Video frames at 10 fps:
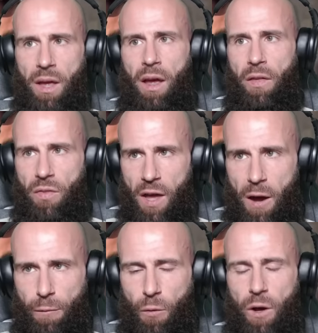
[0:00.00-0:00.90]
And
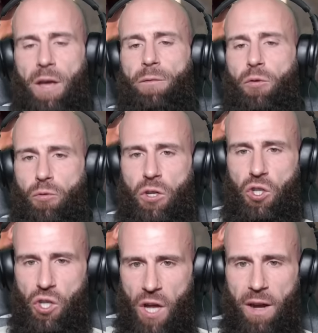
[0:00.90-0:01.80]
therefore, if
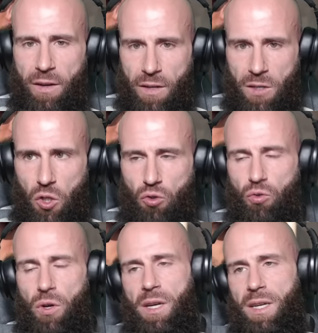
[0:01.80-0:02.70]
Christianity is
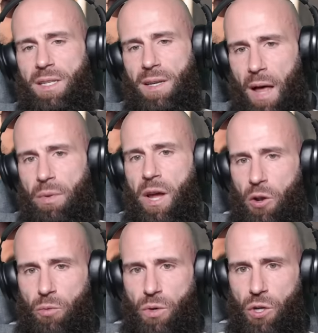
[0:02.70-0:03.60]
true, Islam
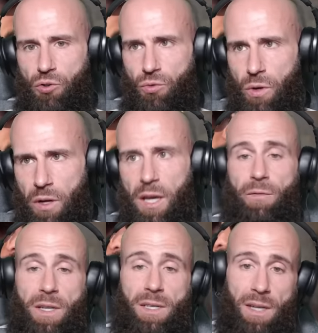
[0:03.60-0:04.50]
cannot be true. If
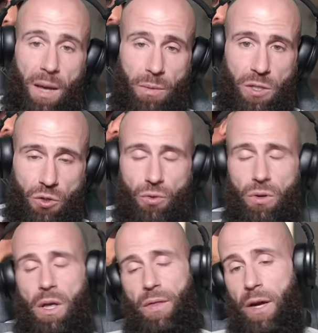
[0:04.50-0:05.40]
Islam is true, then